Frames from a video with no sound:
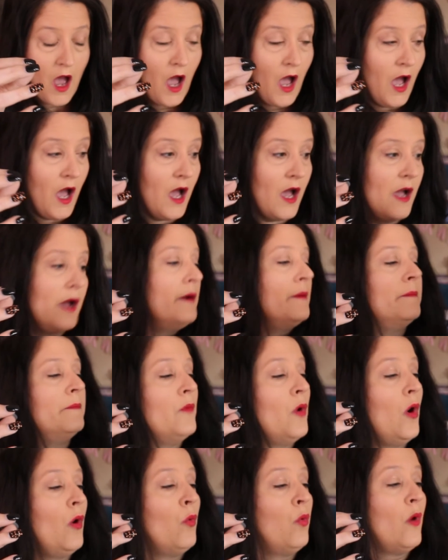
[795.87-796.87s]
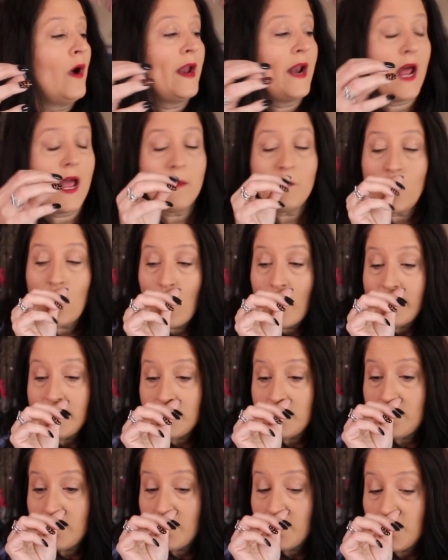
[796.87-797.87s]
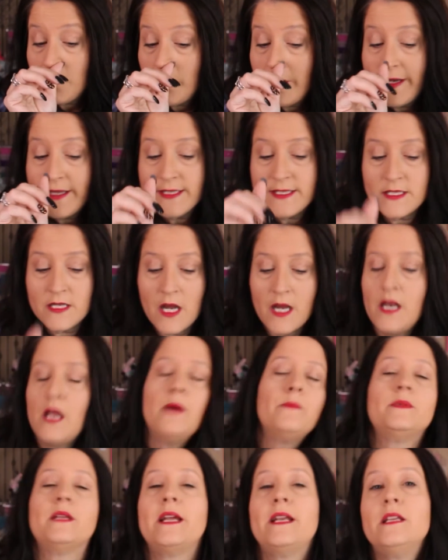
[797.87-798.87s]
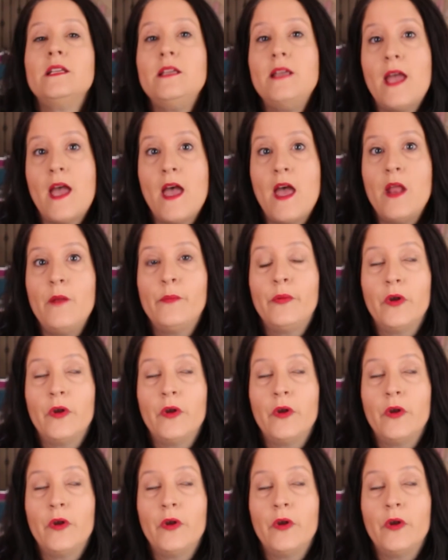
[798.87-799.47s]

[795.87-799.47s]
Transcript: What I'm going to do, and it's not updated yet,